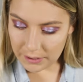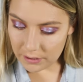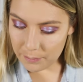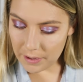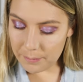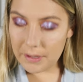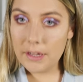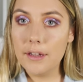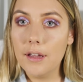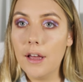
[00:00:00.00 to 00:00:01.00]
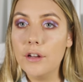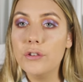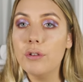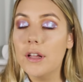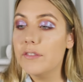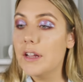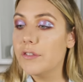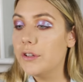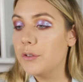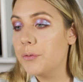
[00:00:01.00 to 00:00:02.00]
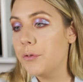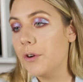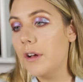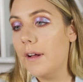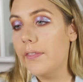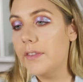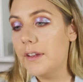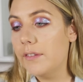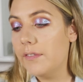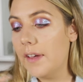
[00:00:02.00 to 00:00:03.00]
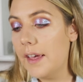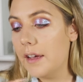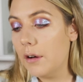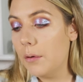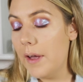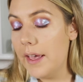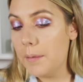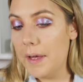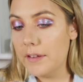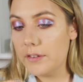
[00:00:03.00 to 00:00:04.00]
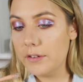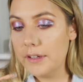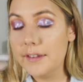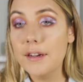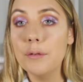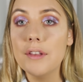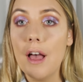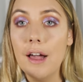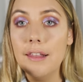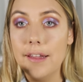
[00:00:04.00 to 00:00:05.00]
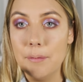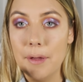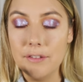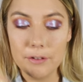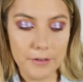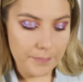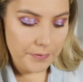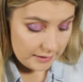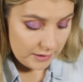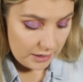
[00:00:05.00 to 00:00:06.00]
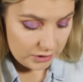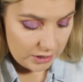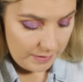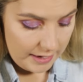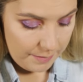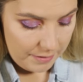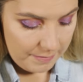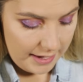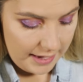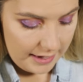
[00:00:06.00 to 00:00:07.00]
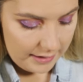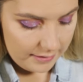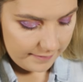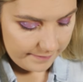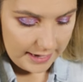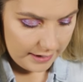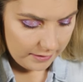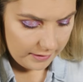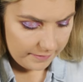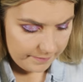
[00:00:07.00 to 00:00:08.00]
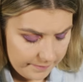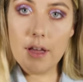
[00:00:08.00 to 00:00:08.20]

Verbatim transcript: Peter bought me a tool I've never used before called the Fake Awake Pencil. He said it was a highlighting pencil. It's not showing up on my hand at all.